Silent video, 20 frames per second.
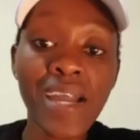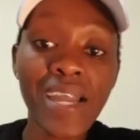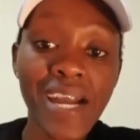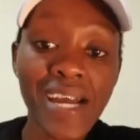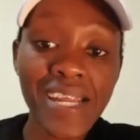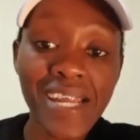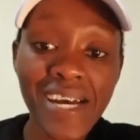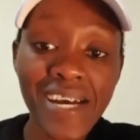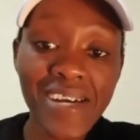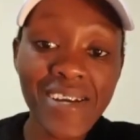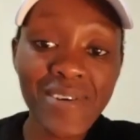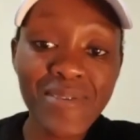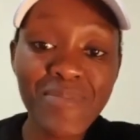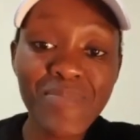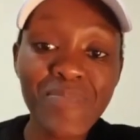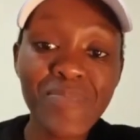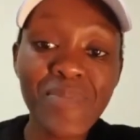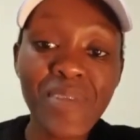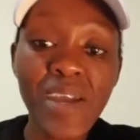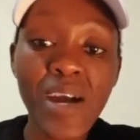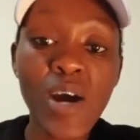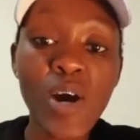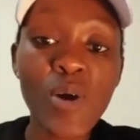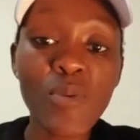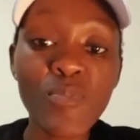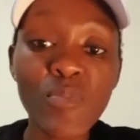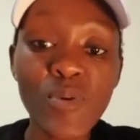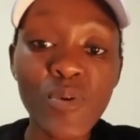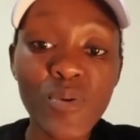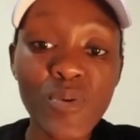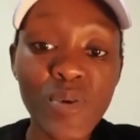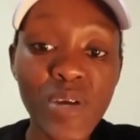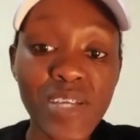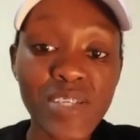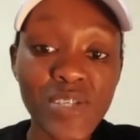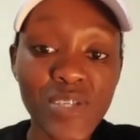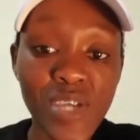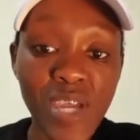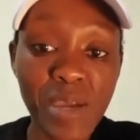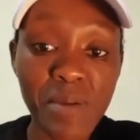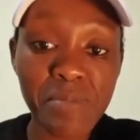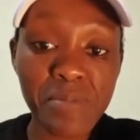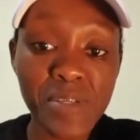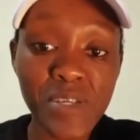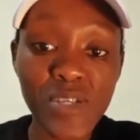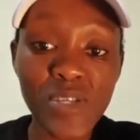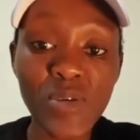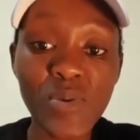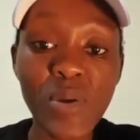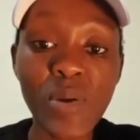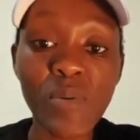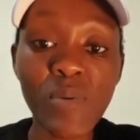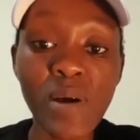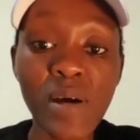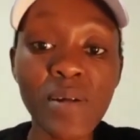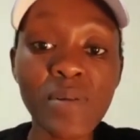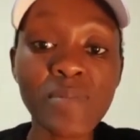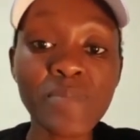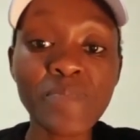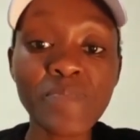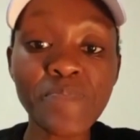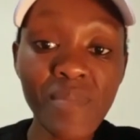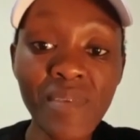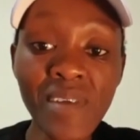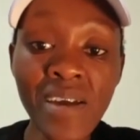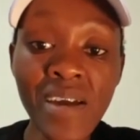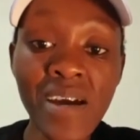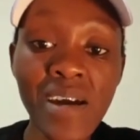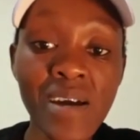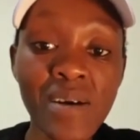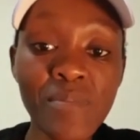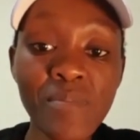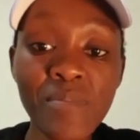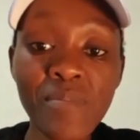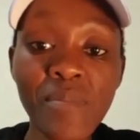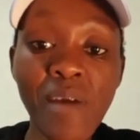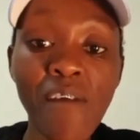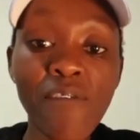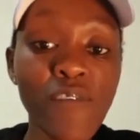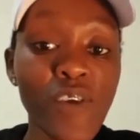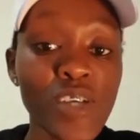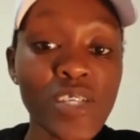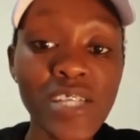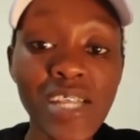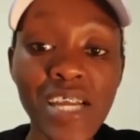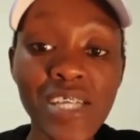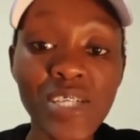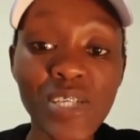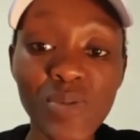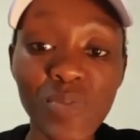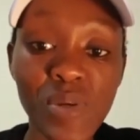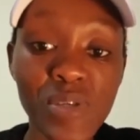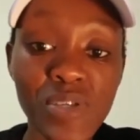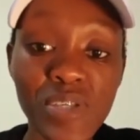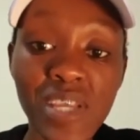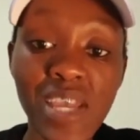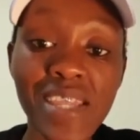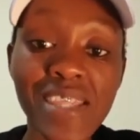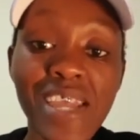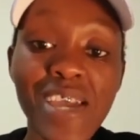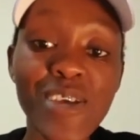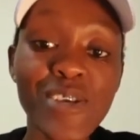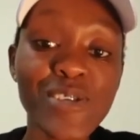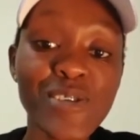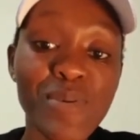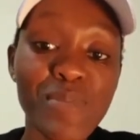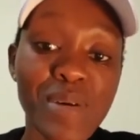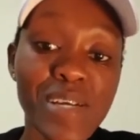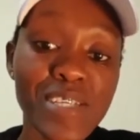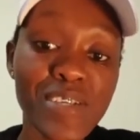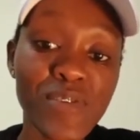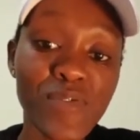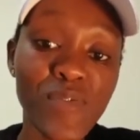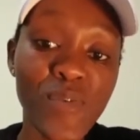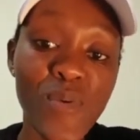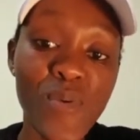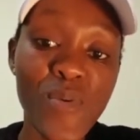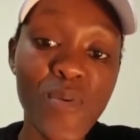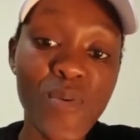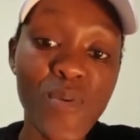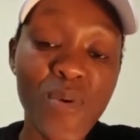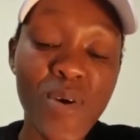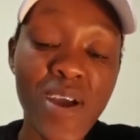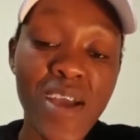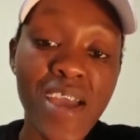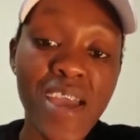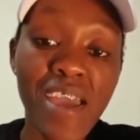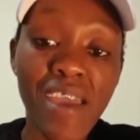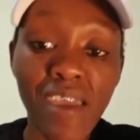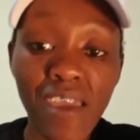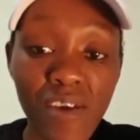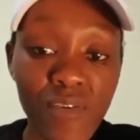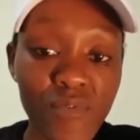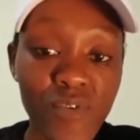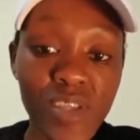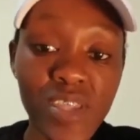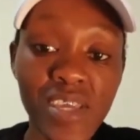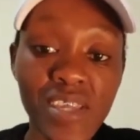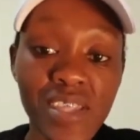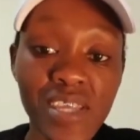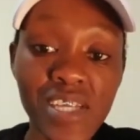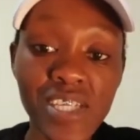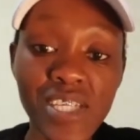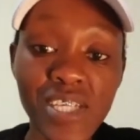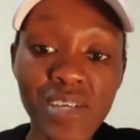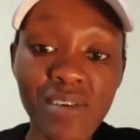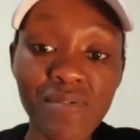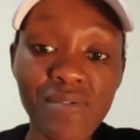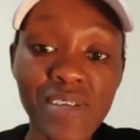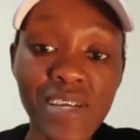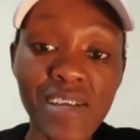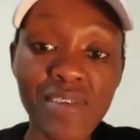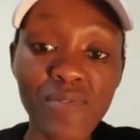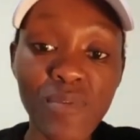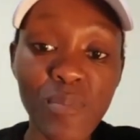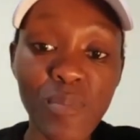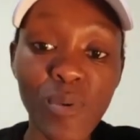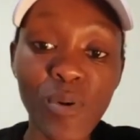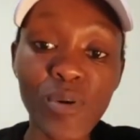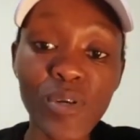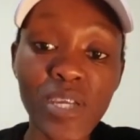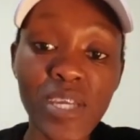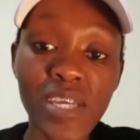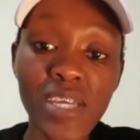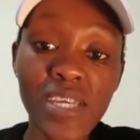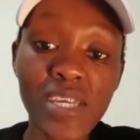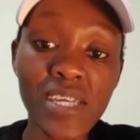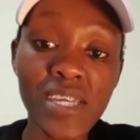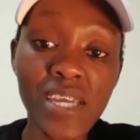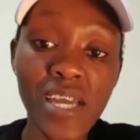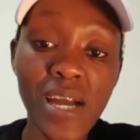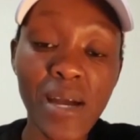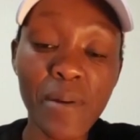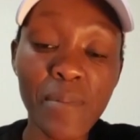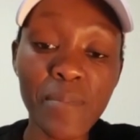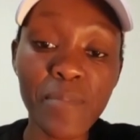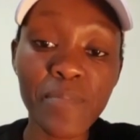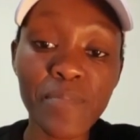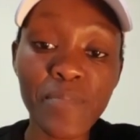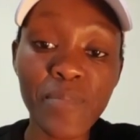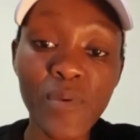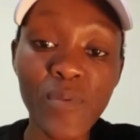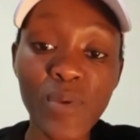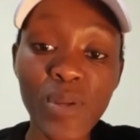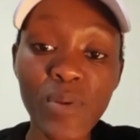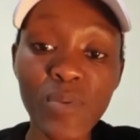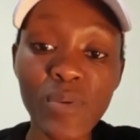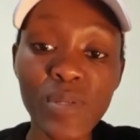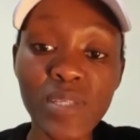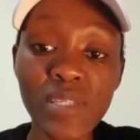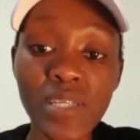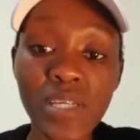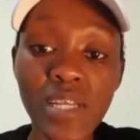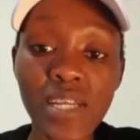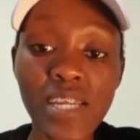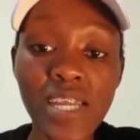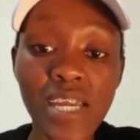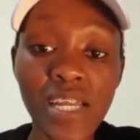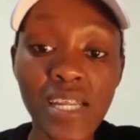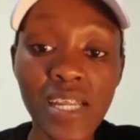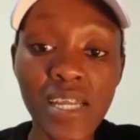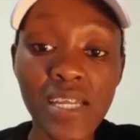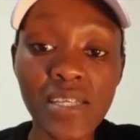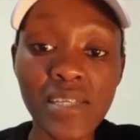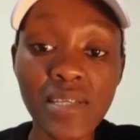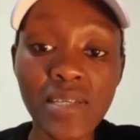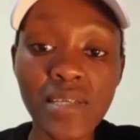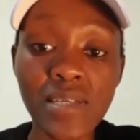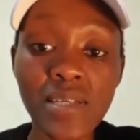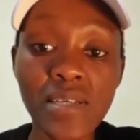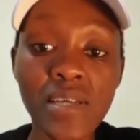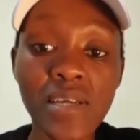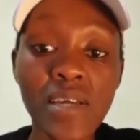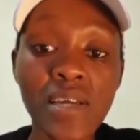Hannah. I hope you and James are doing well. Firstly, I just want to say thank you so much for everything that you've done for Bongi when I was still in England,